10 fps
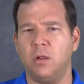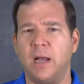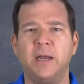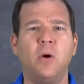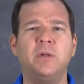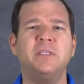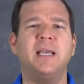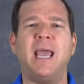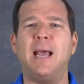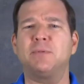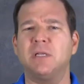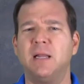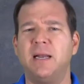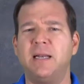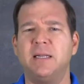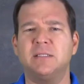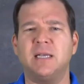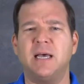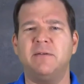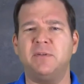I know it's encapsulated
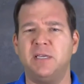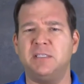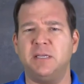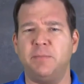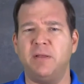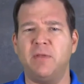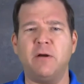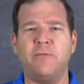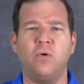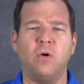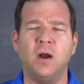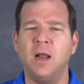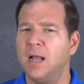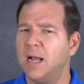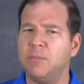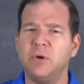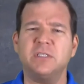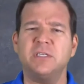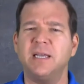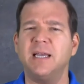inside of TCP, therefore, I'm going to
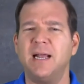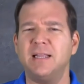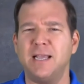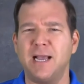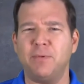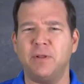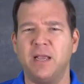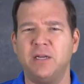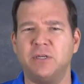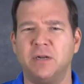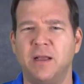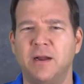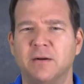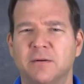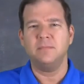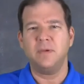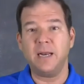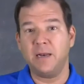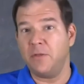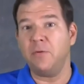stick it at the application layer. And
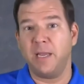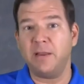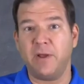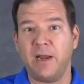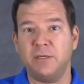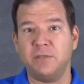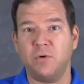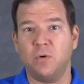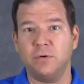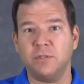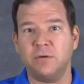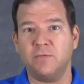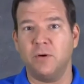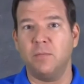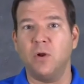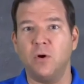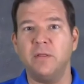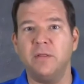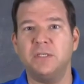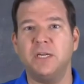another big advantage, of course, from
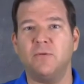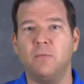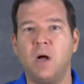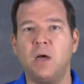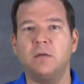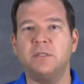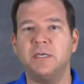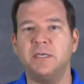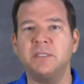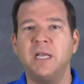learning these different models is,